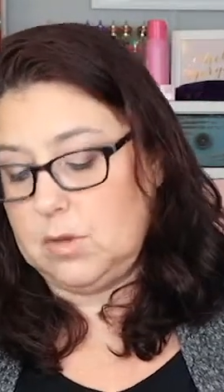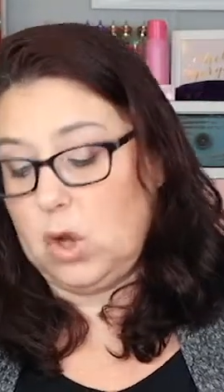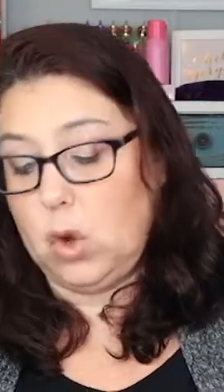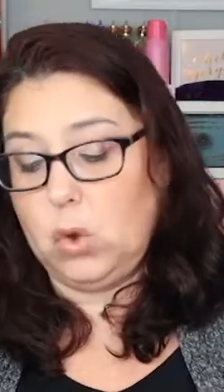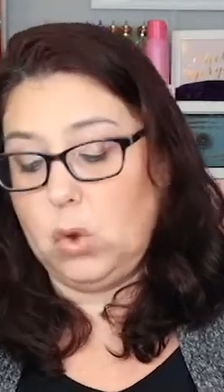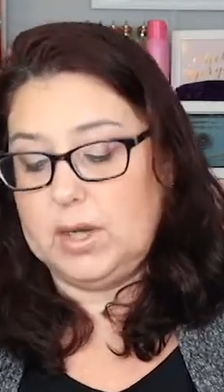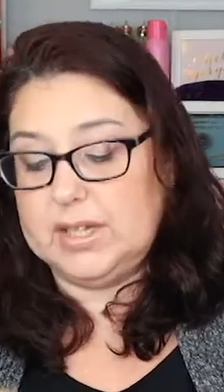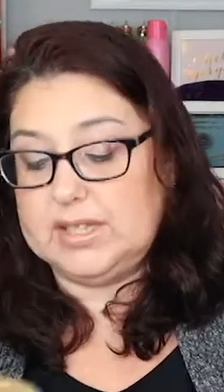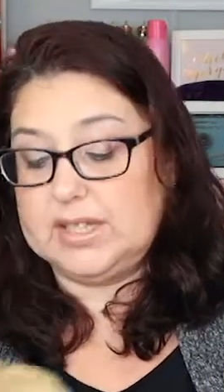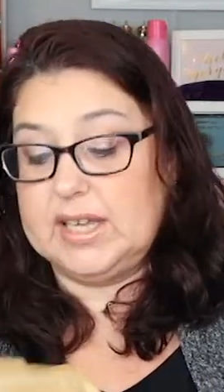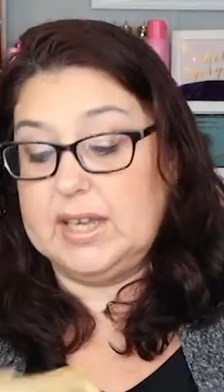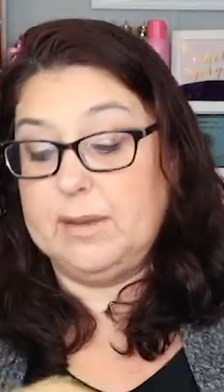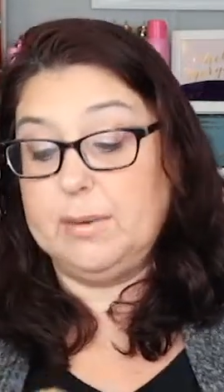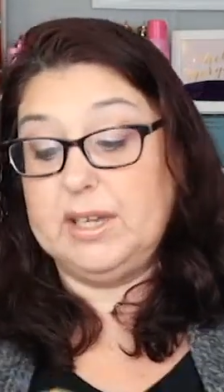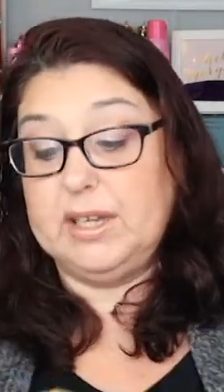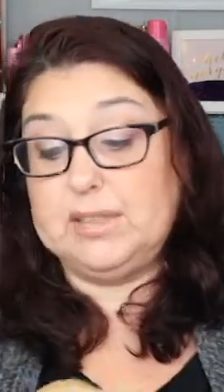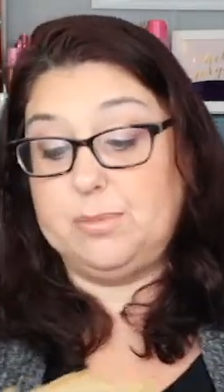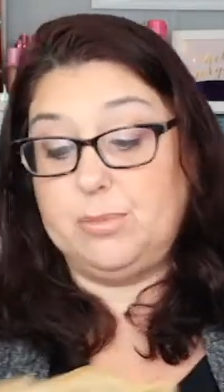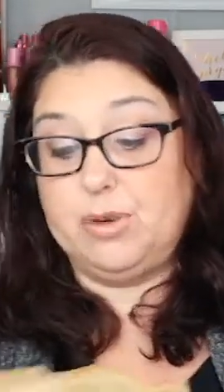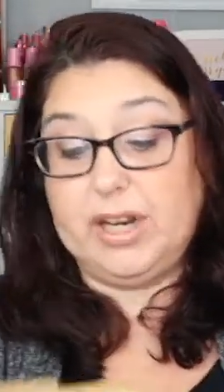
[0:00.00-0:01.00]
Oh, it's cute.
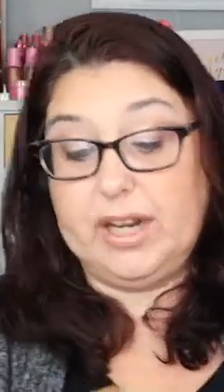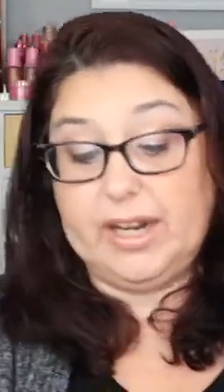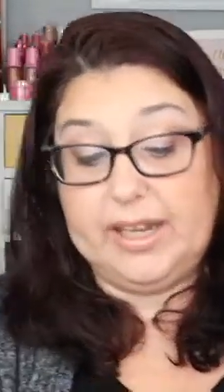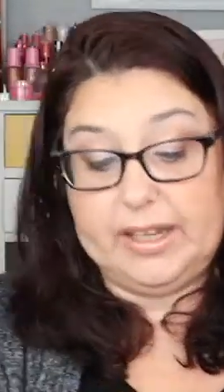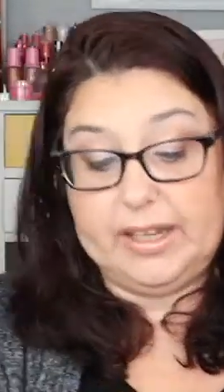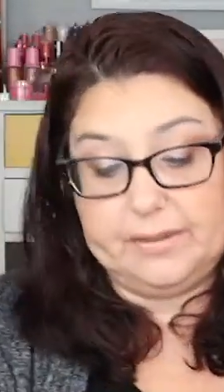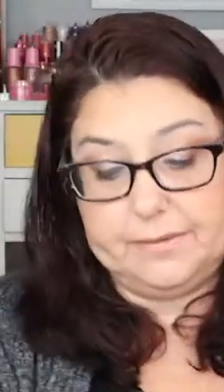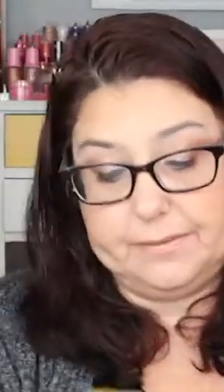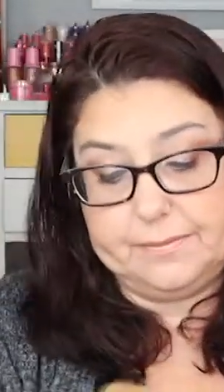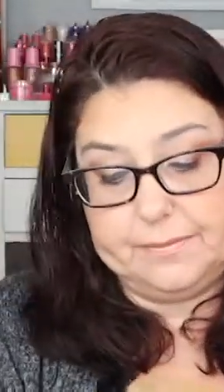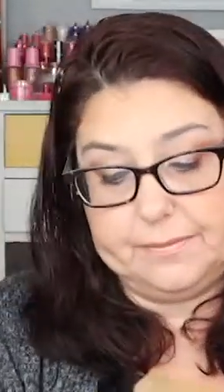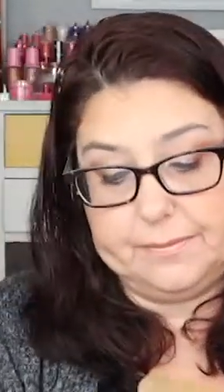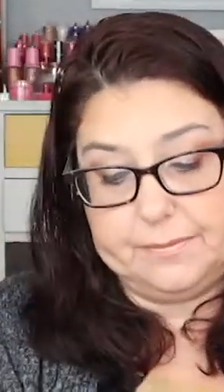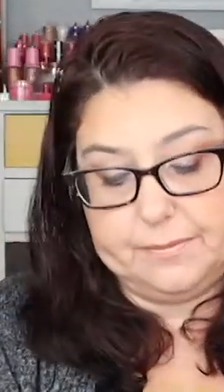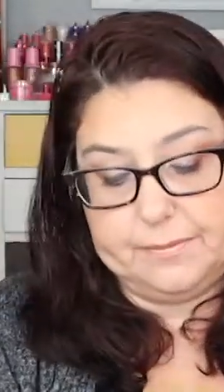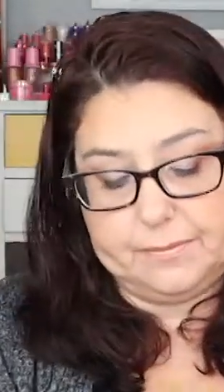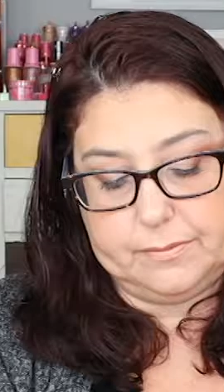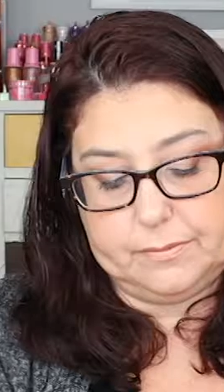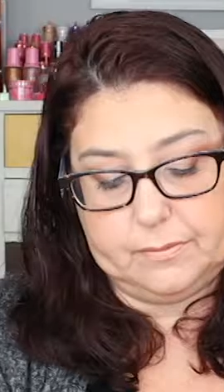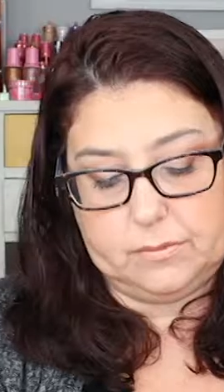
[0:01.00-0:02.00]
It's pretty.
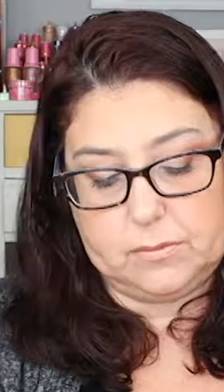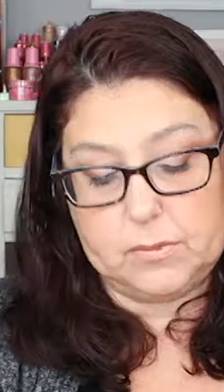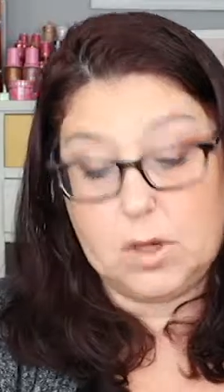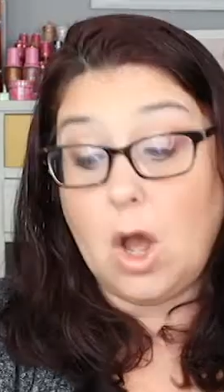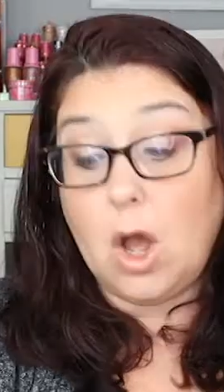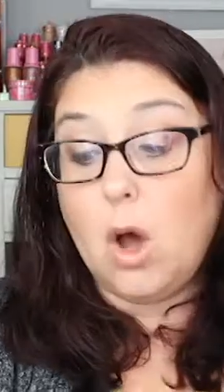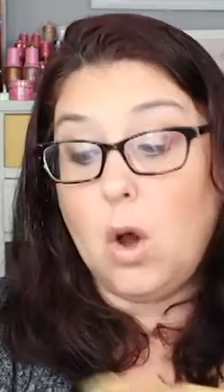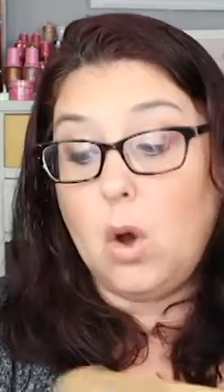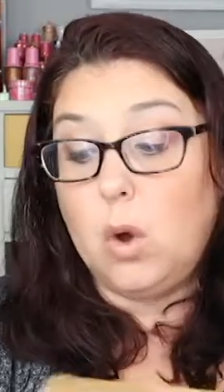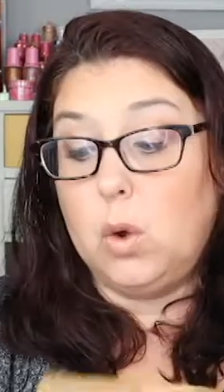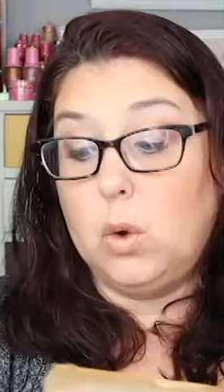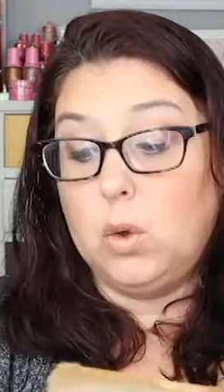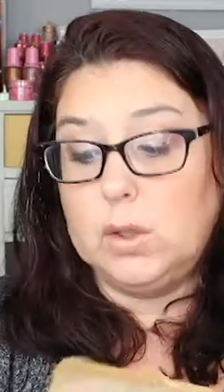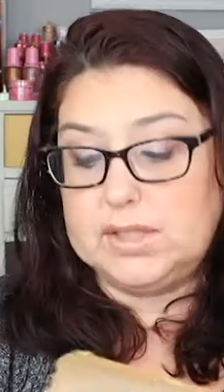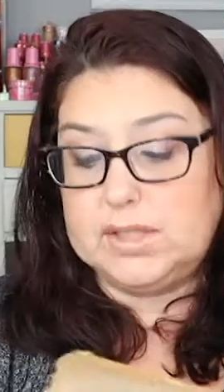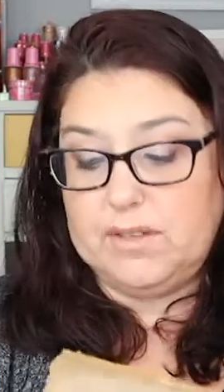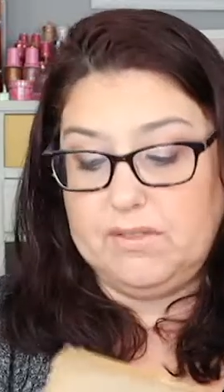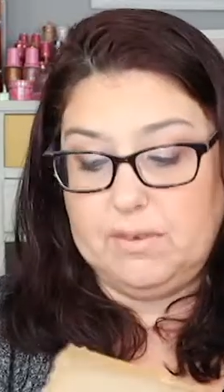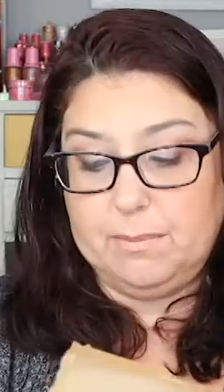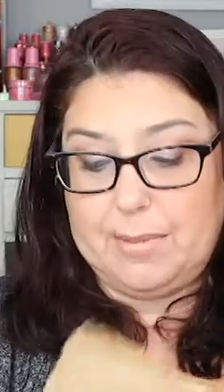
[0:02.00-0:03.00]
Oh,
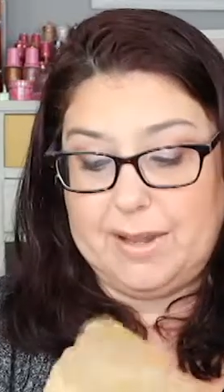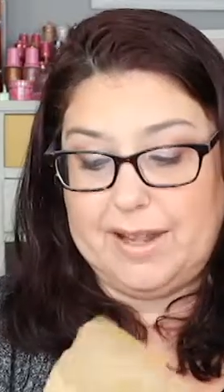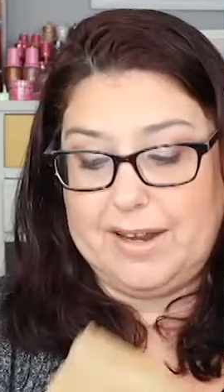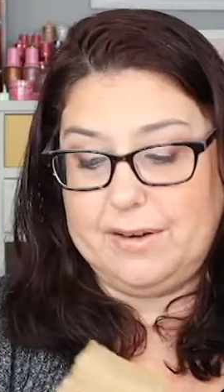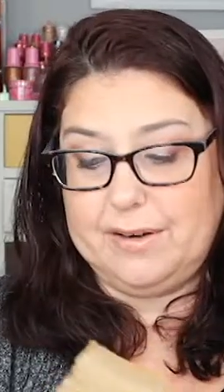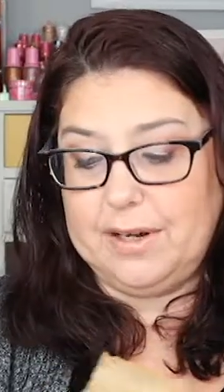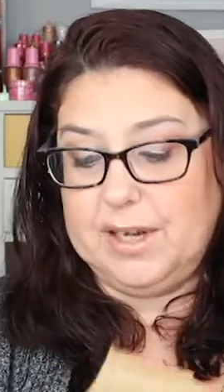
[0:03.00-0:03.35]
it's even better.